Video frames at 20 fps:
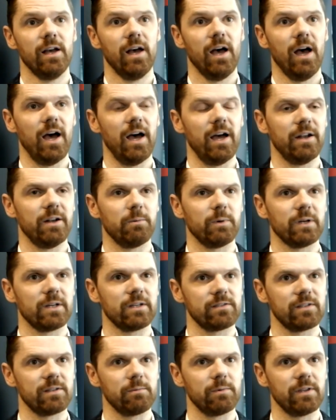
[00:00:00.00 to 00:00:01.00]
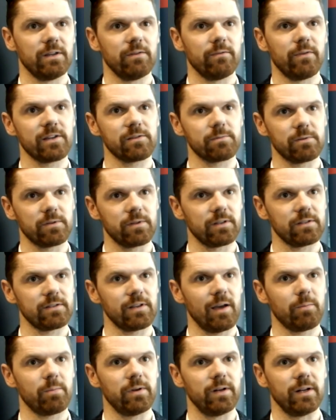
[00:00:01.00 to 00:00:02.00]
And we can see with the investment that's
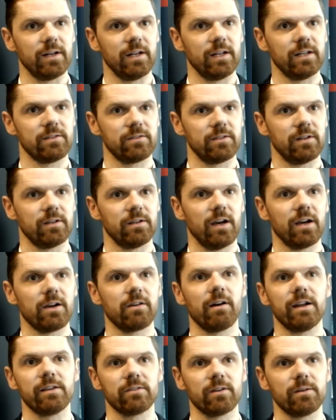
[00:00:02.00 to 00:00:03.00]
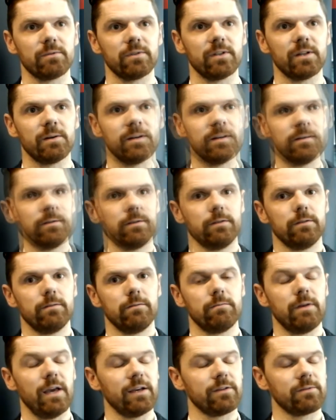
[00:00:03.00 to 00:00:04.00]
happening, it's a great time to do it.
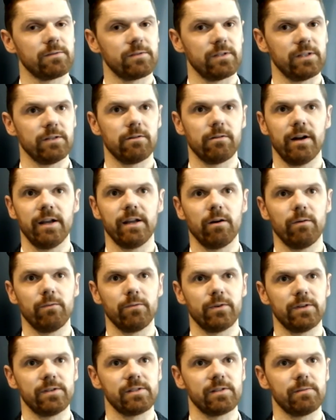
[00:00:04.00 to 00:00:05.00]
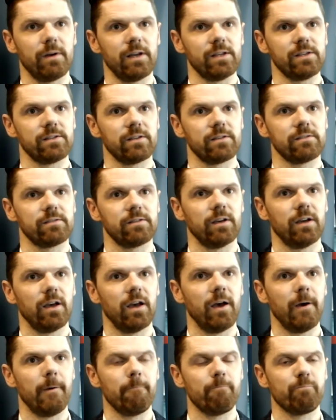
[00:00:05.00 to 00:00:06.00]
Yes, we see great confidence in
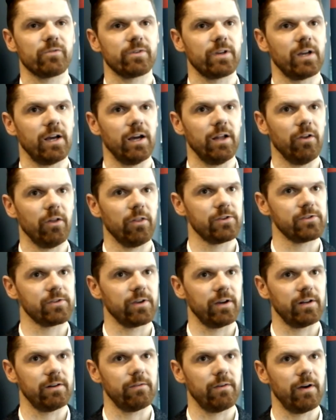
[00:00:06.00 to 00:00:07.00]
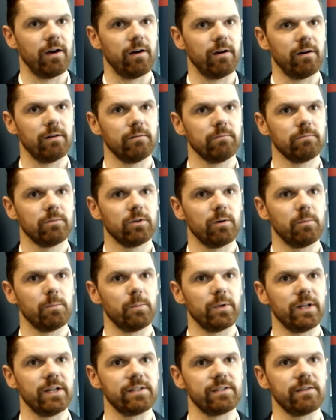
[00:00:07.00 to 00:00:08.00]
Manchester. So another side of our
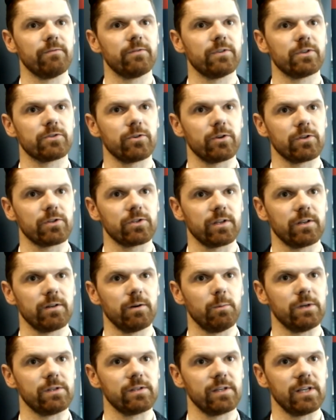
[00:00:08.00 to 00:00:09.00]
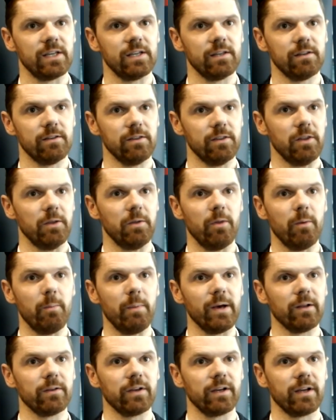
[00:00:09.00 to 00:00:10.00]
company is infrastructure. And we see the
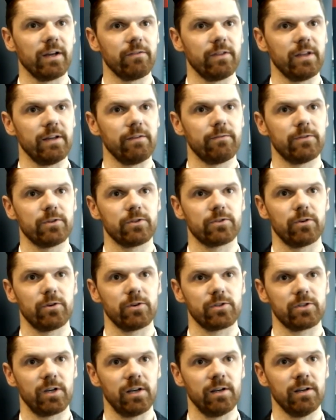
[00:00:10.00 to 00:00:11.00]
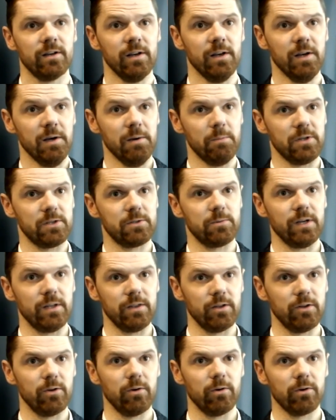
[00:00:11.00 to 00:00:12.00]
building of the infrastructure between
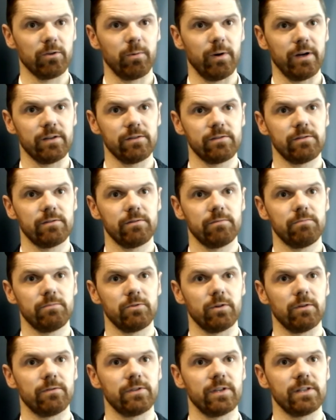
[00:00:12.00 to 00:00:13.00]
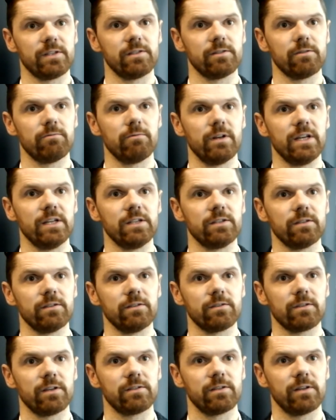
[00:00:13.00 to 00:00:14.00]
the Northwest sort of cities and
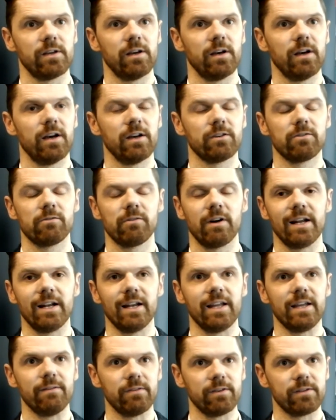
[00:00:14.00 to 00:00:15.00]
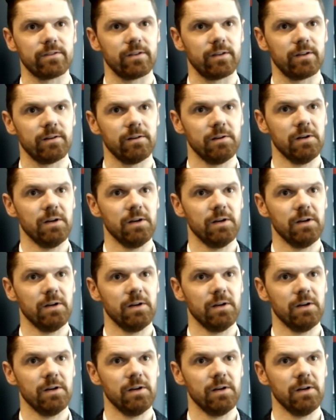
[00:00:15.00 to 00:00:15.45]
regions as a great lever to